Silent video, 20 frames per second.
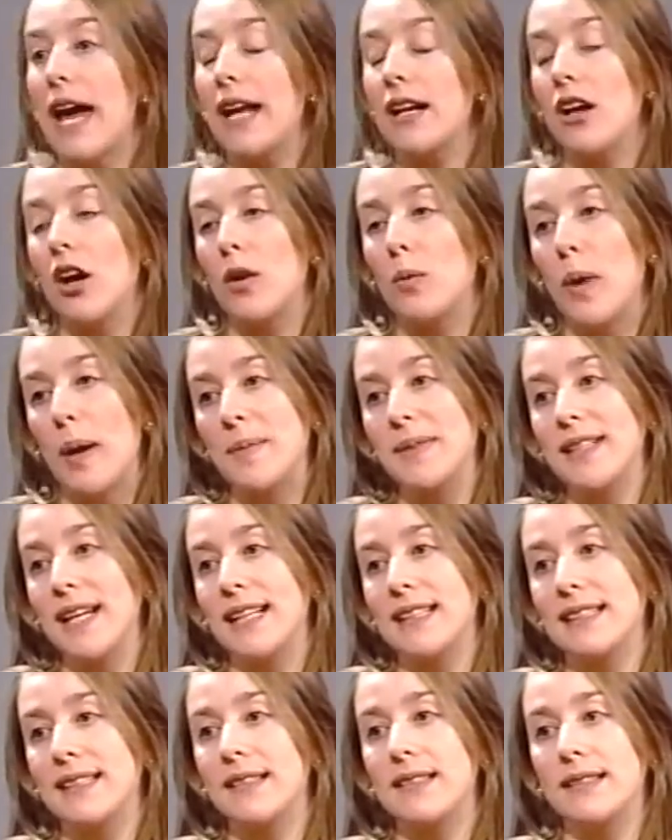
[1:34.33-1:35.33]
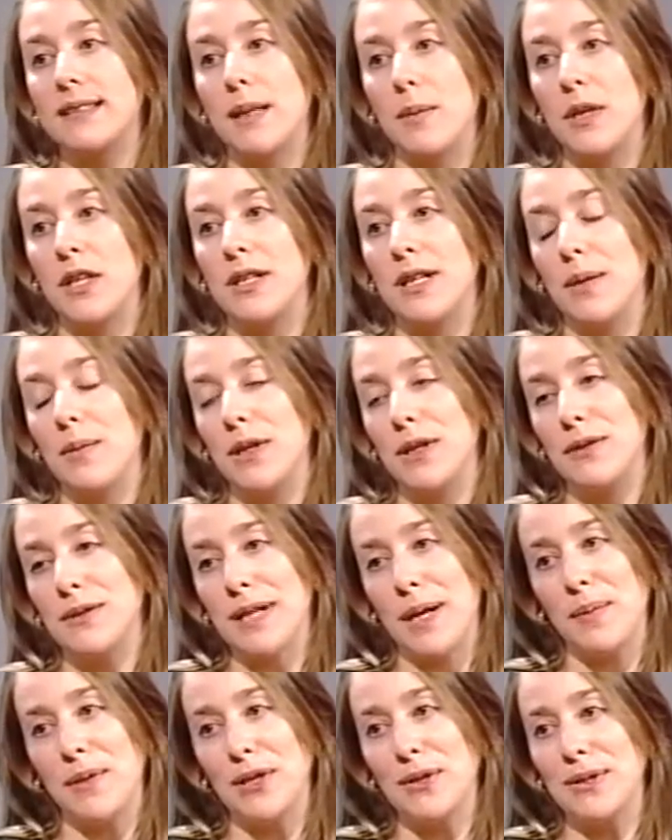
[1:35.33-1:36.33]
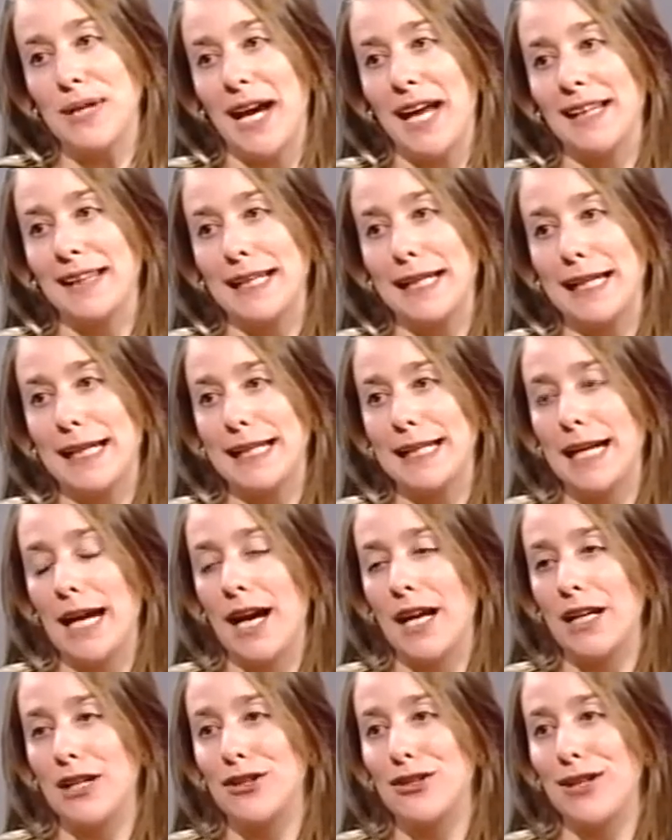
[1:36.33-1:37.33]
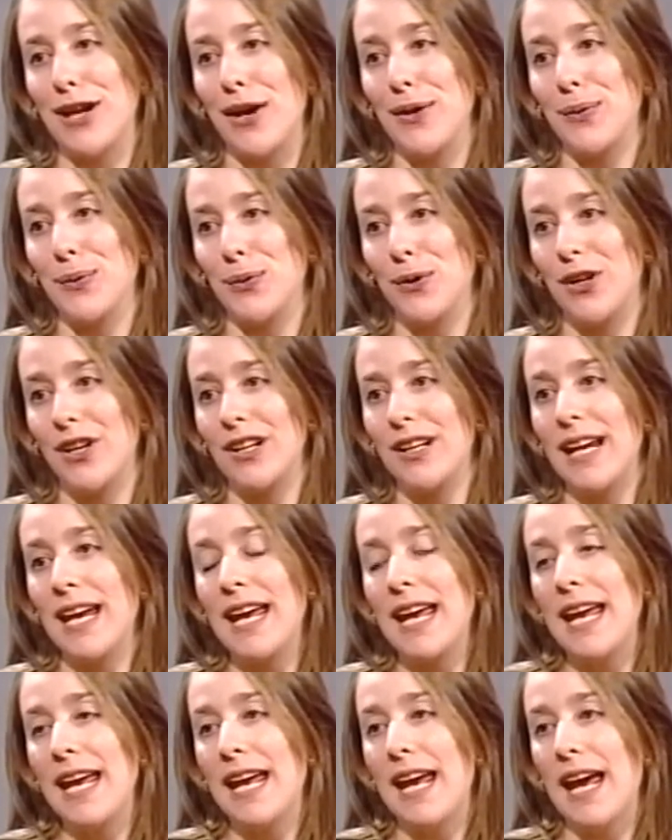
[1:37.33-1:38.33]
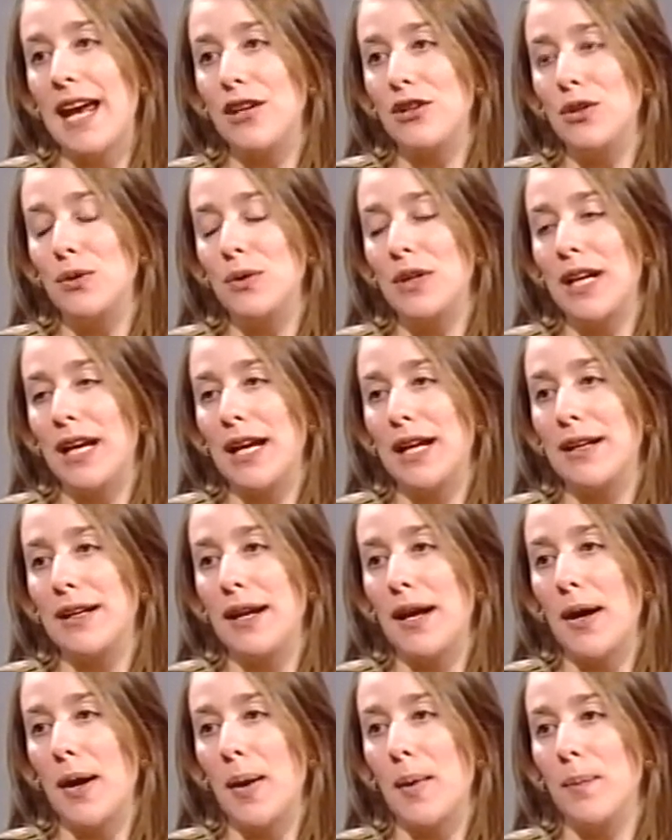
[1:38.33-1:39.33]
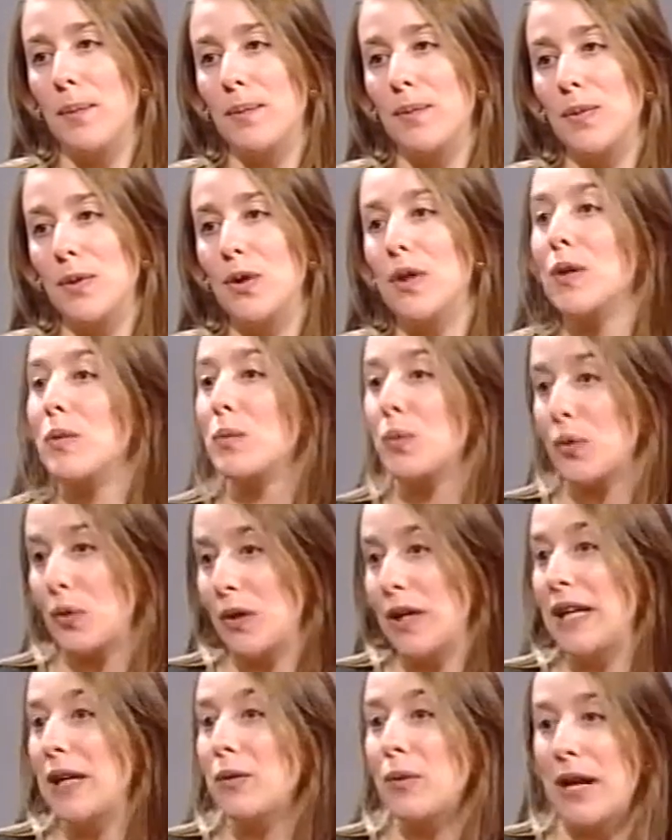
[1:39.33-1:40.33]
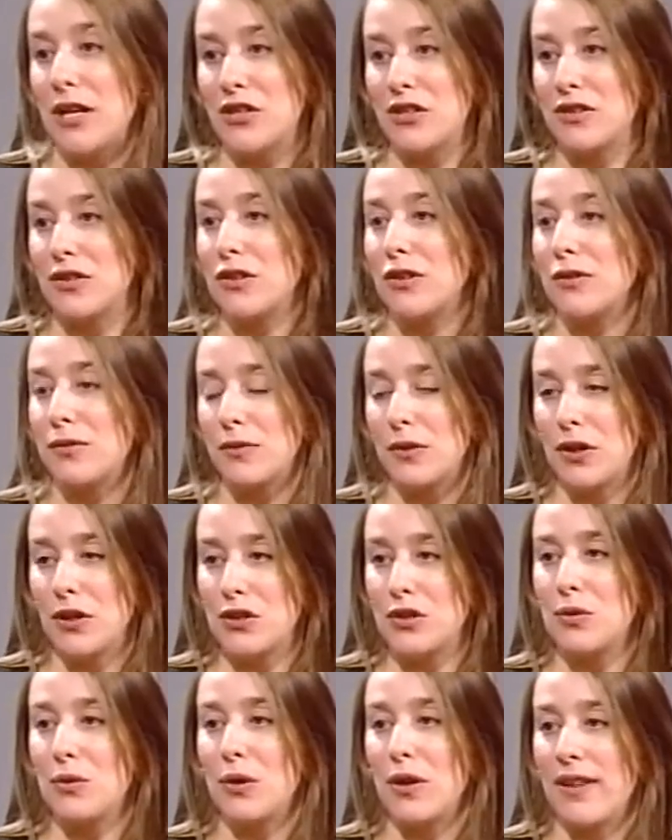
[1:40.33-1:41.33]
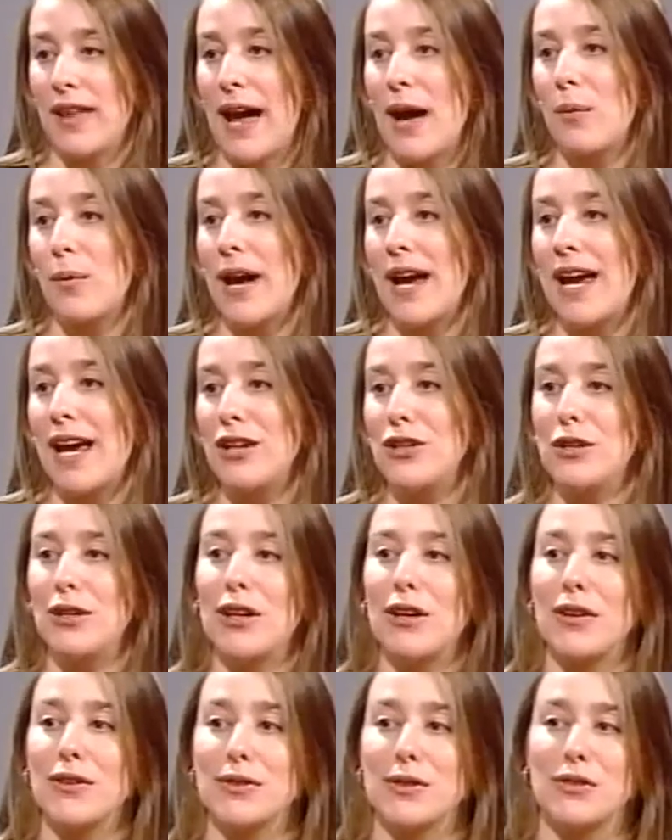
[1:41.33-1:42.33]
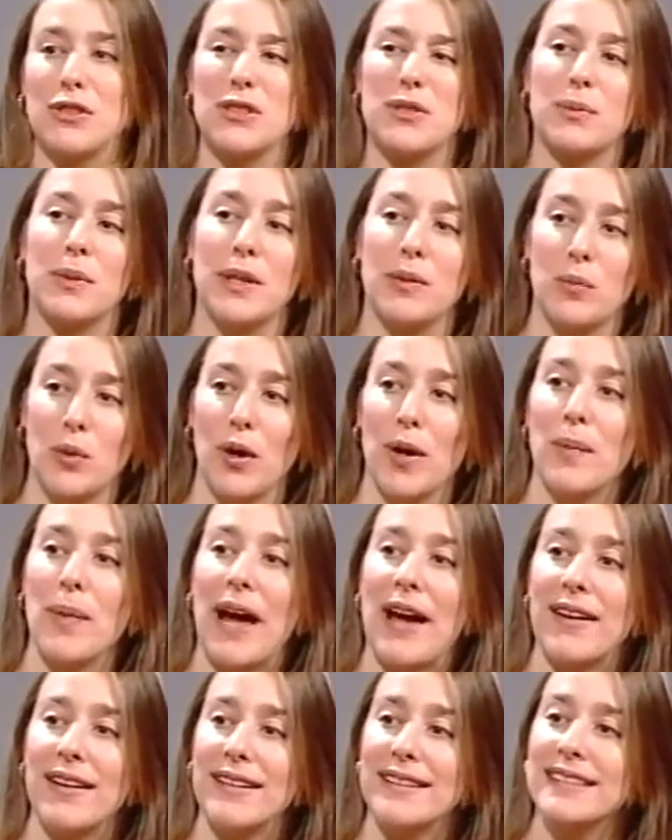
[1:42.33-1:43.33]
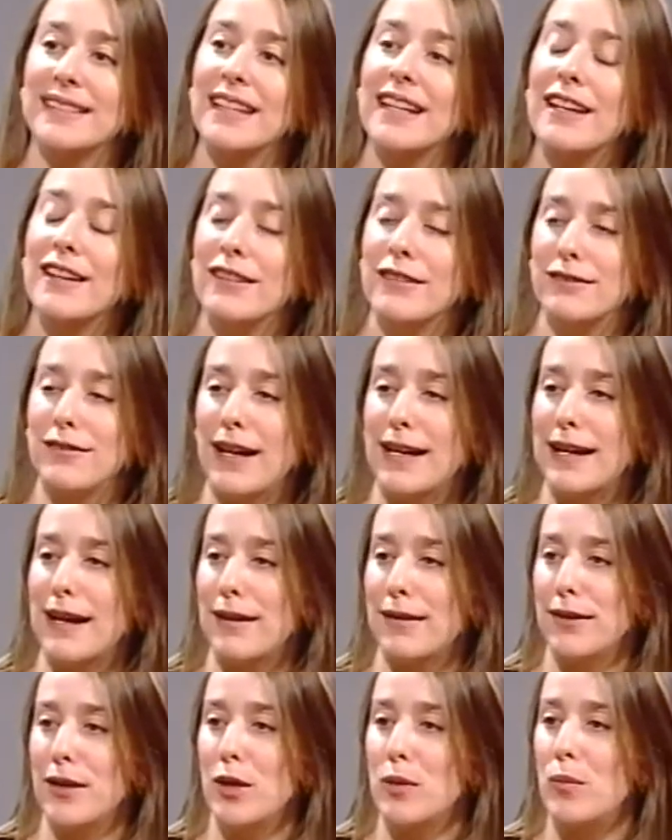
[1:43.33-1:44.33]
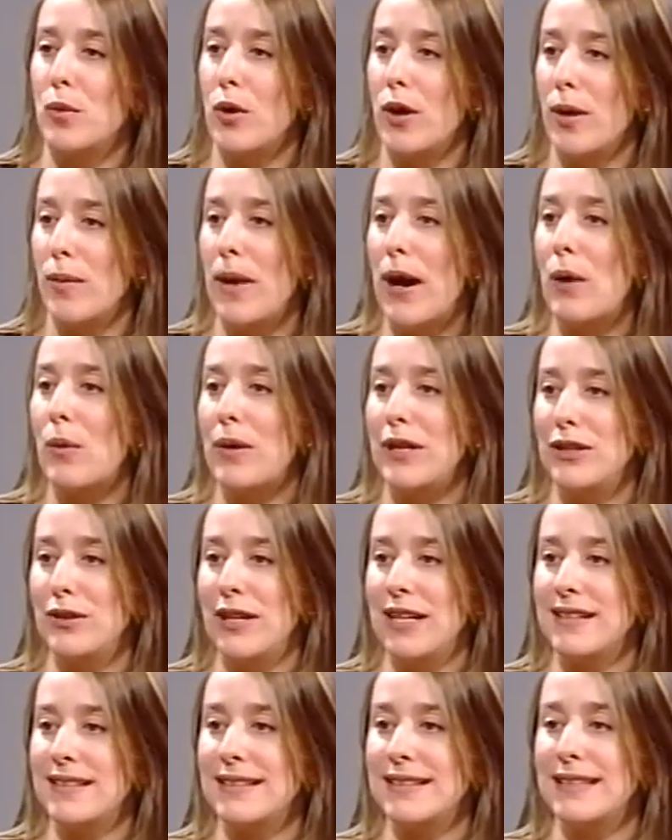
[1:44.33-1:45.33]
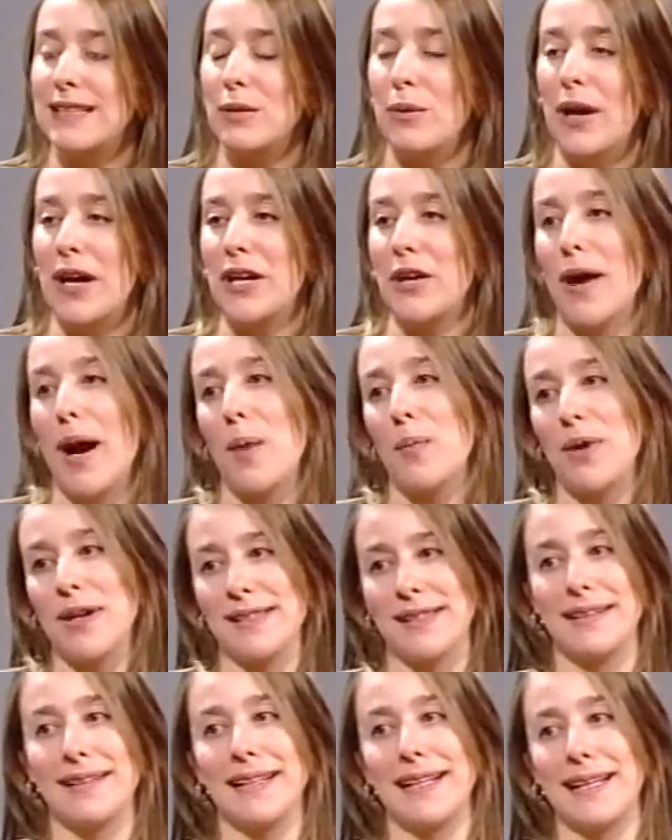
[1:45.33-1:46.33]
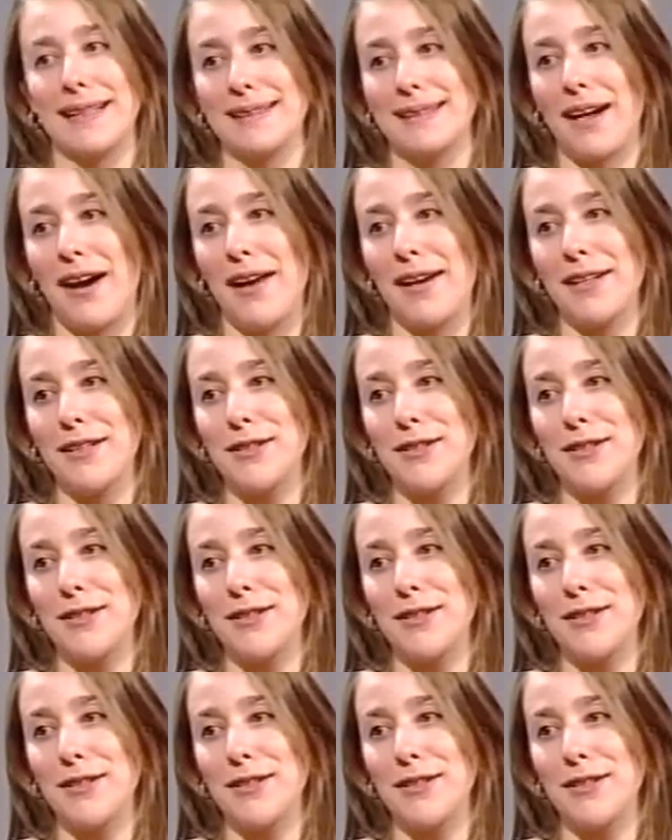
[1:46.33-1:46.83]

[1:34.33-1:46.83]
Our website's www.lincolncottage.org, and you can pre-register for a tour that way, and you can also just read more about us, find out a little more about what you get to see while you're at President Lincoln's Cottage.